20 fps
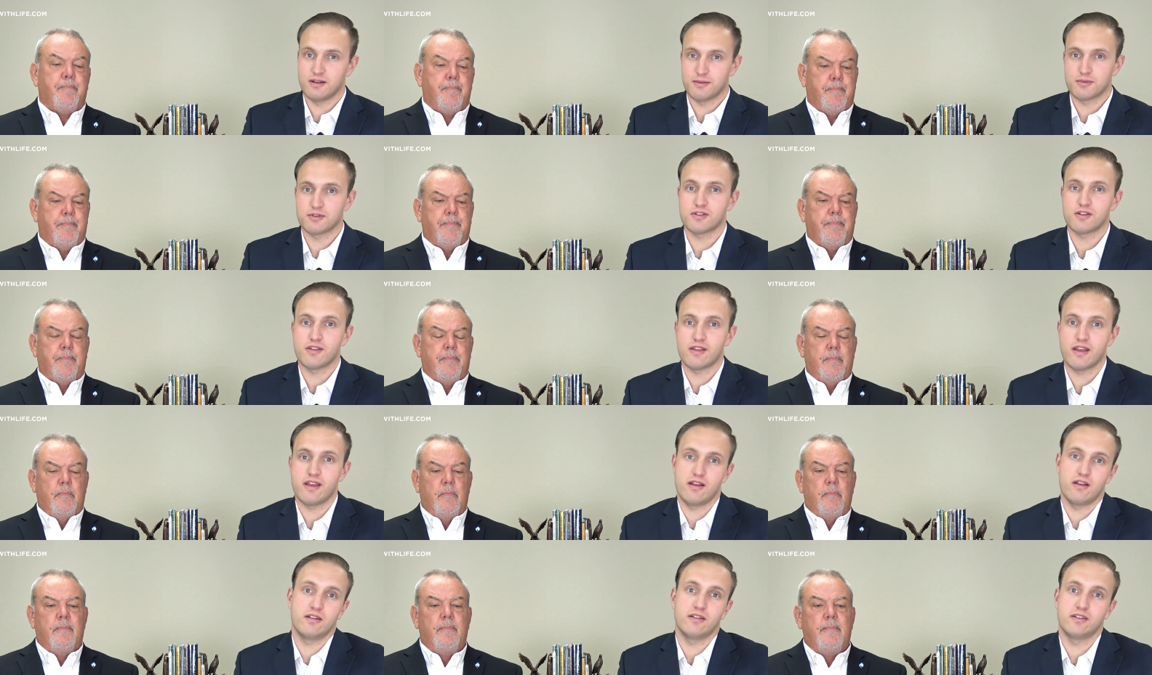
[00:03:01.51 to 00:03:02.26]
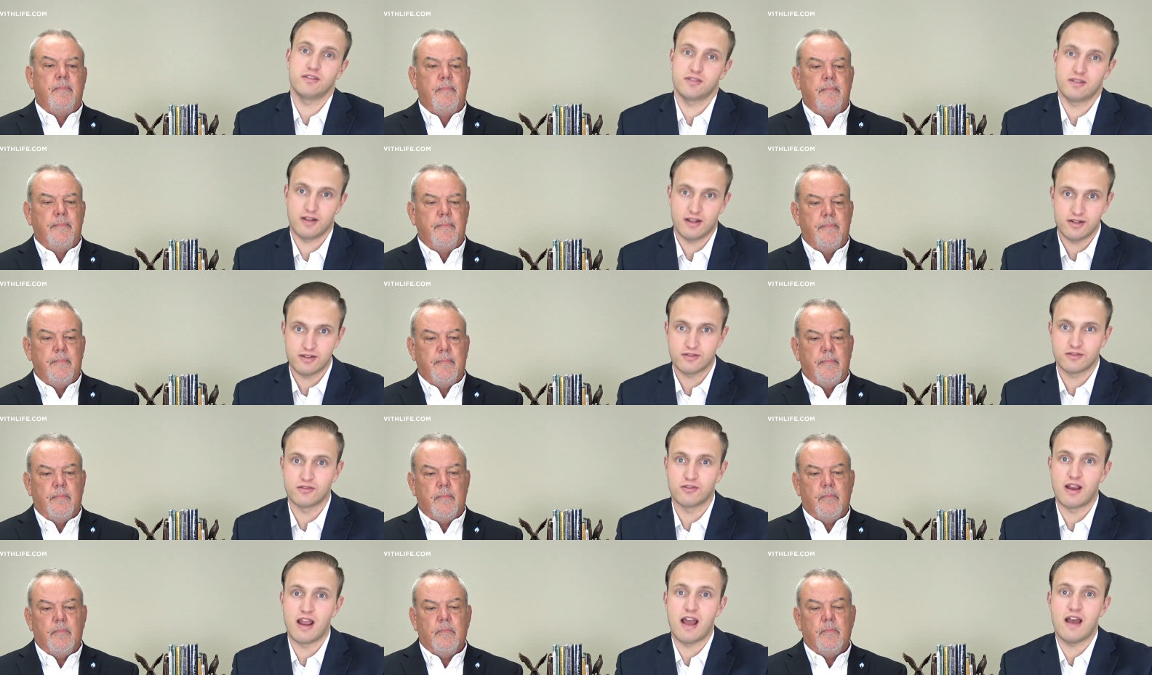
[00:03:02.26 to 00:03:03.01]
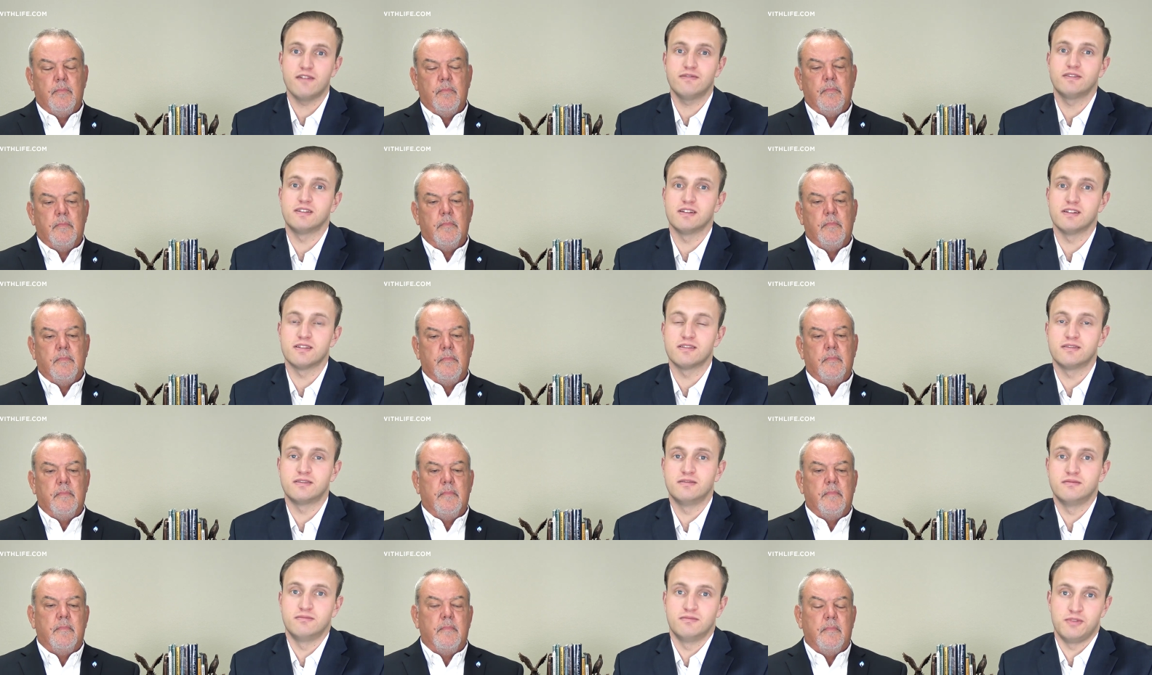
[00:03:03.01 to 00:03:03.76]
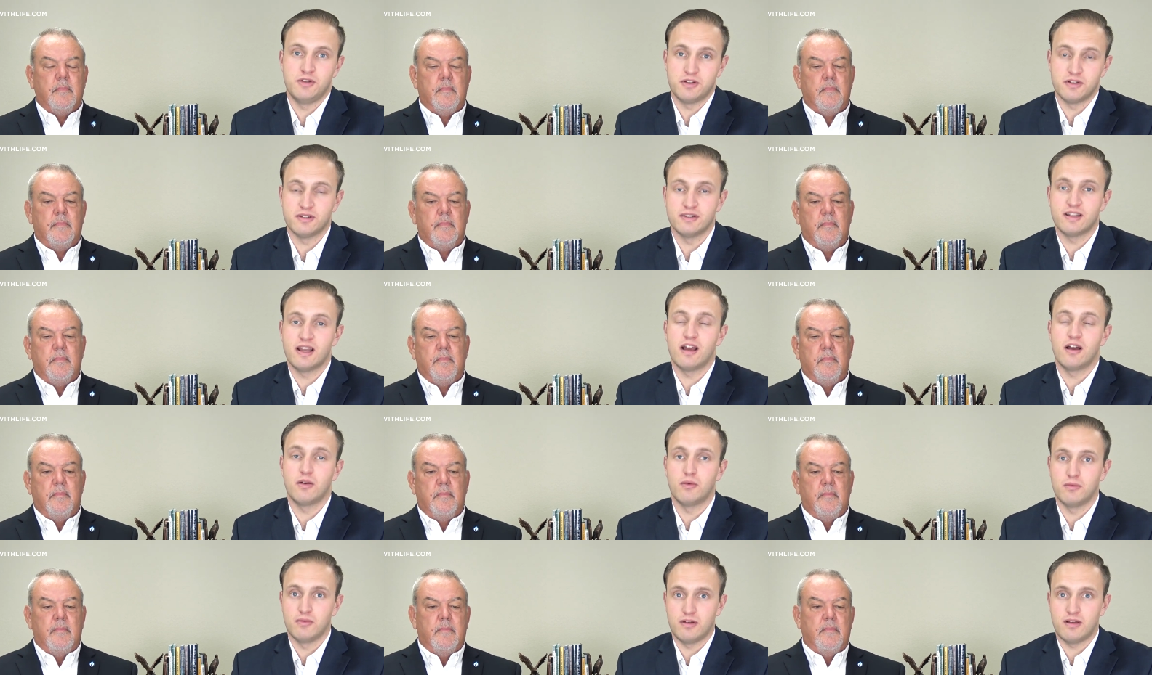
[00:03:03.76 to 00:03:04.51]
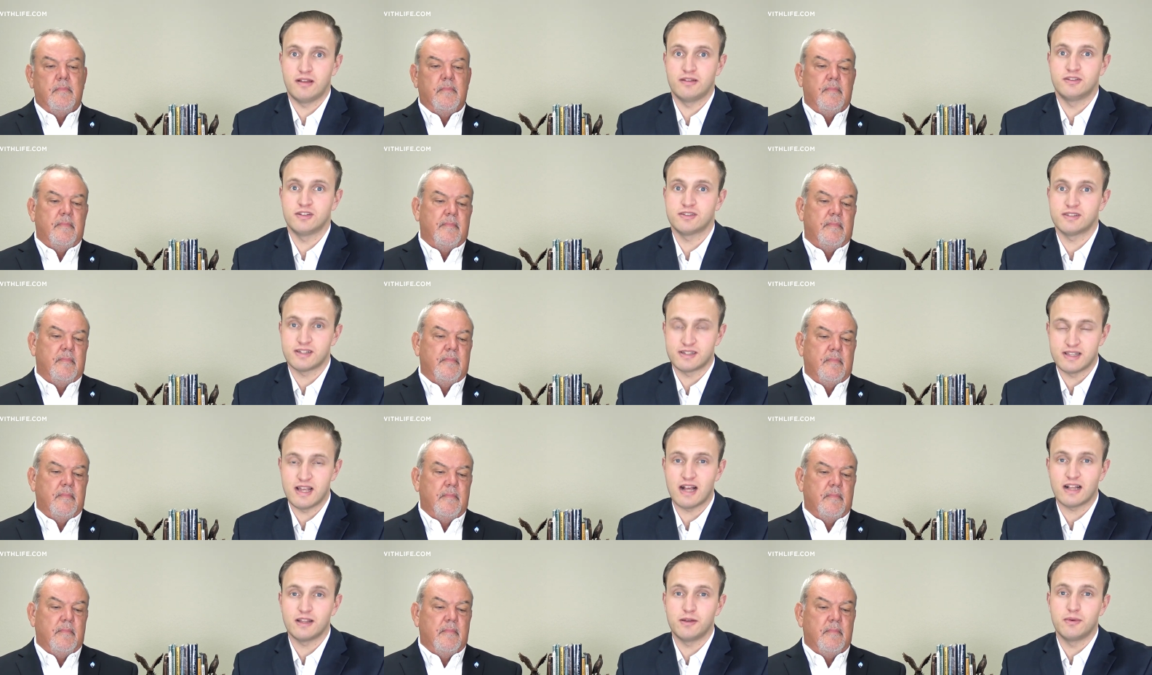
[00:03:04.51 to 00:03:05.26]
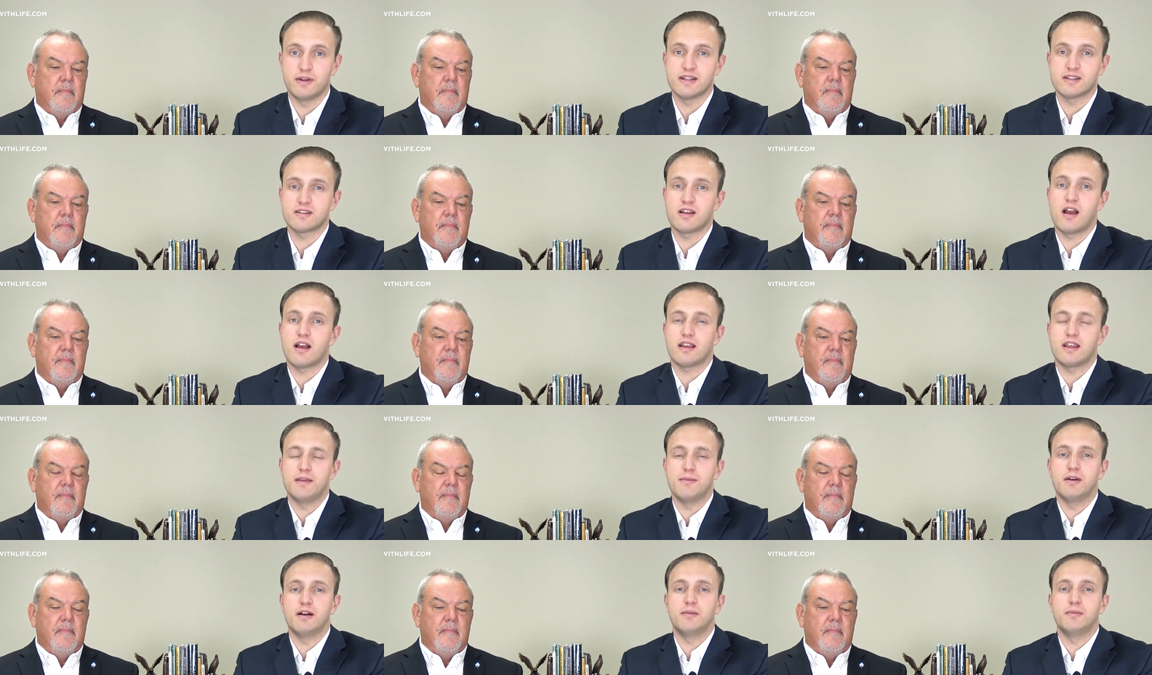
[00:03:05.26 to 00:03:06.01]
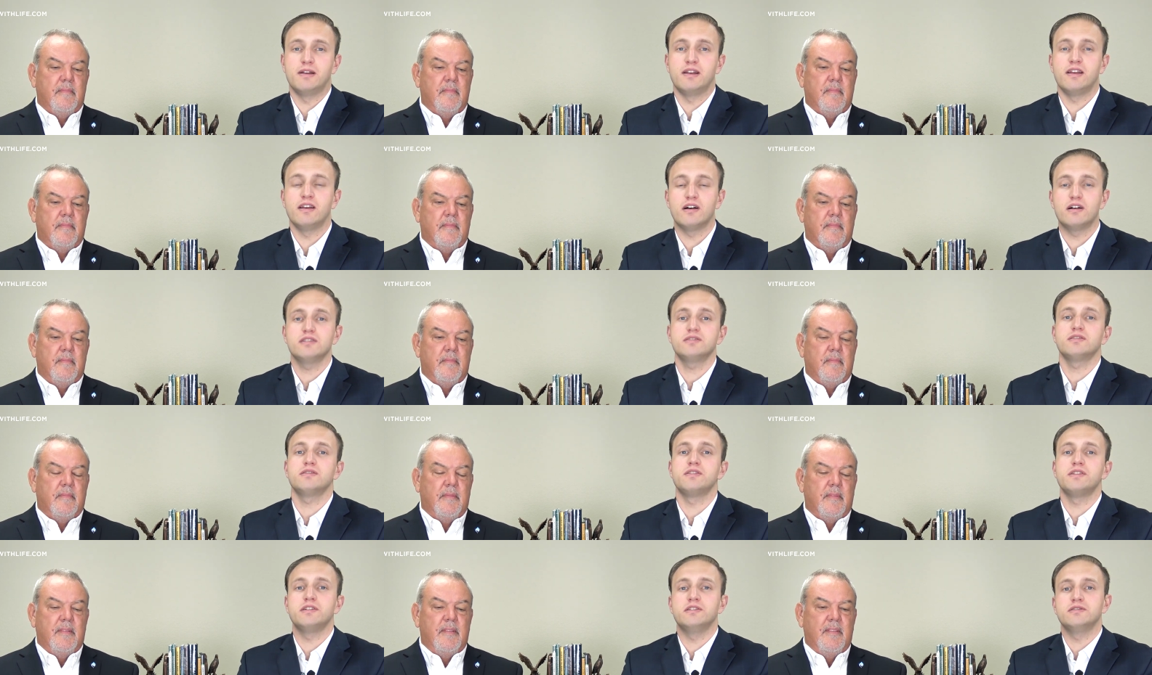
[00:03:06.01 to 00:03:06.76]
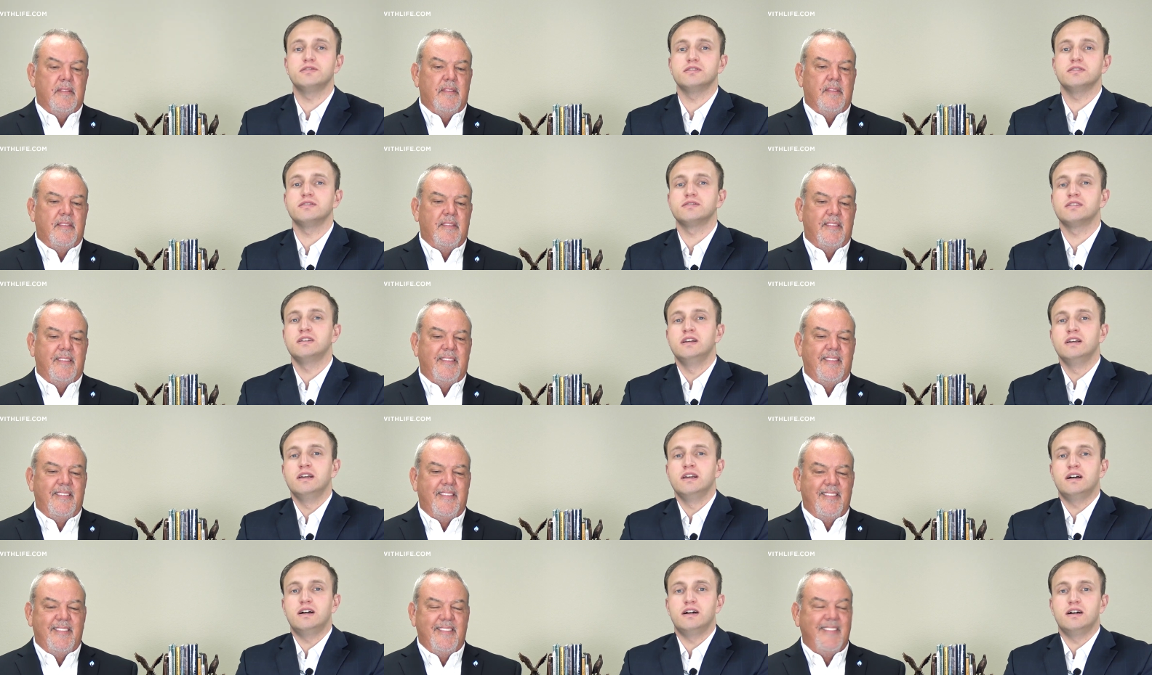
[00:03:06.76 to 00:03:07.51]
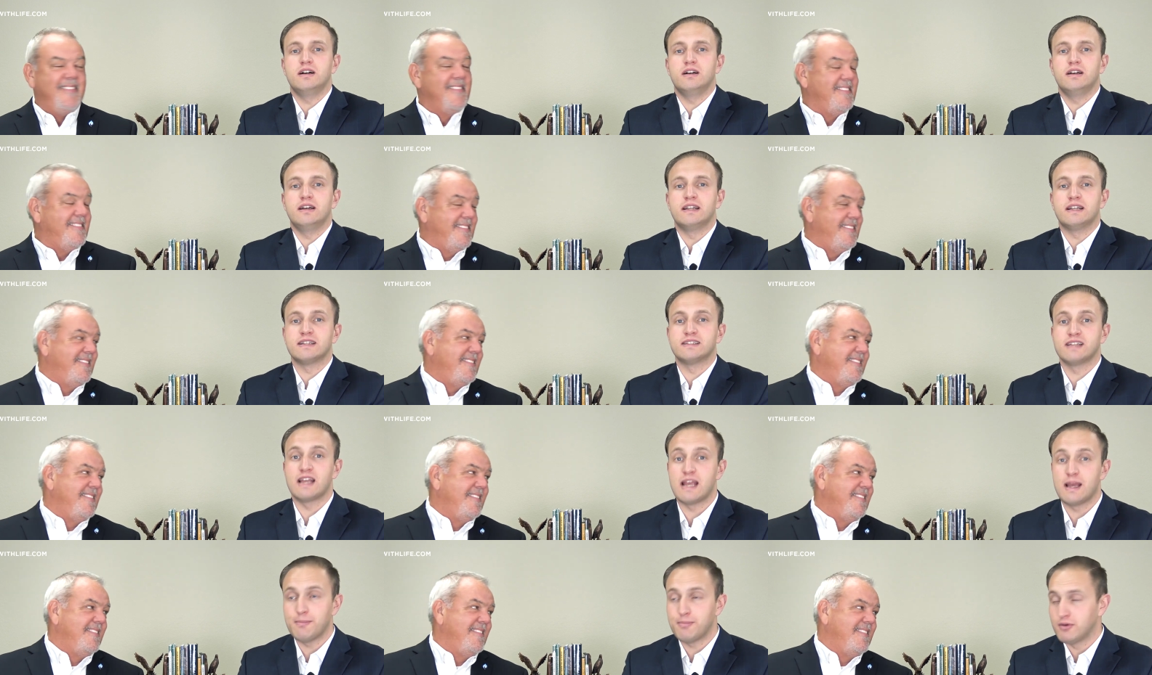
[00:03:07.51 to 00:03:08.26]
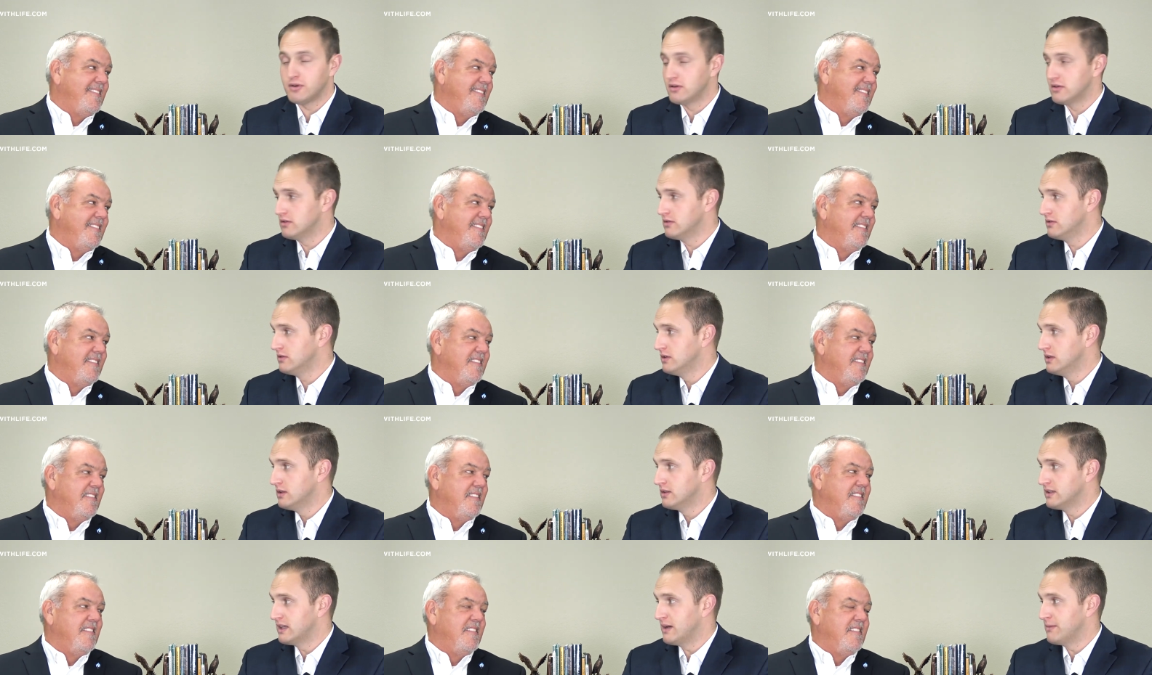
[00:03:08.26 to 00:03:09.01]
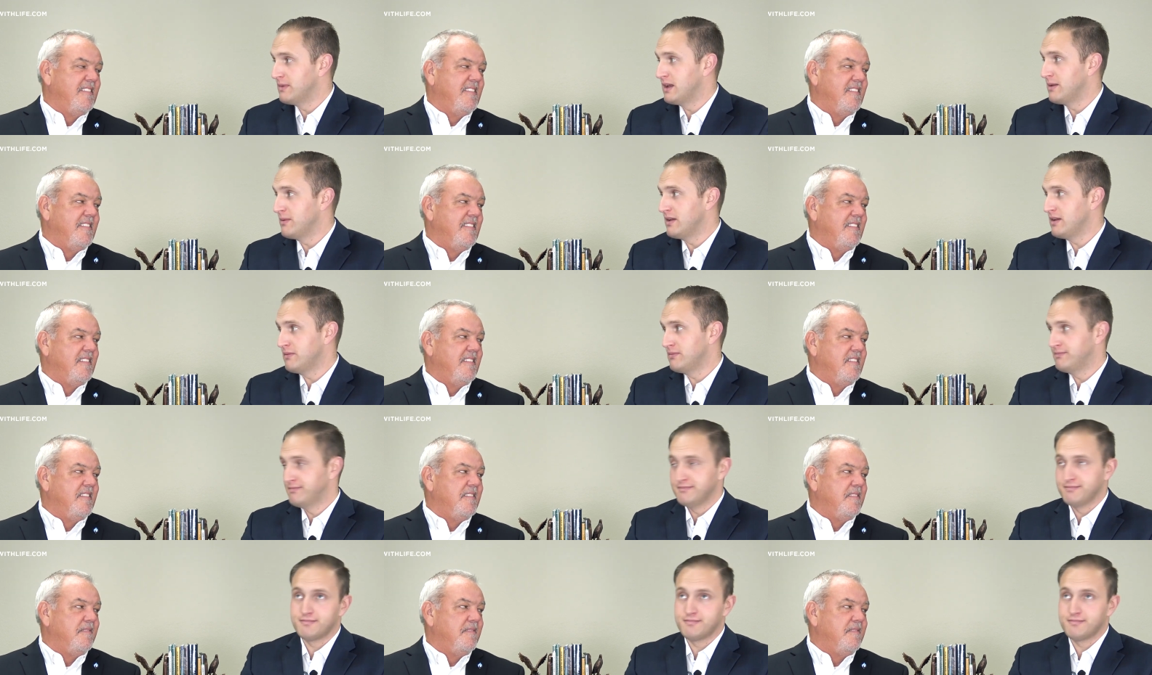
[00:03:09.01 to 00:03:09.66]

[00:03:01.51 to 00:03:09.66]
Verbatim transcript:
Speaker 1: numbers are there. There's a nice graph to, you can tell just exactly what he's talking about. But he also uses uh, an example that maybe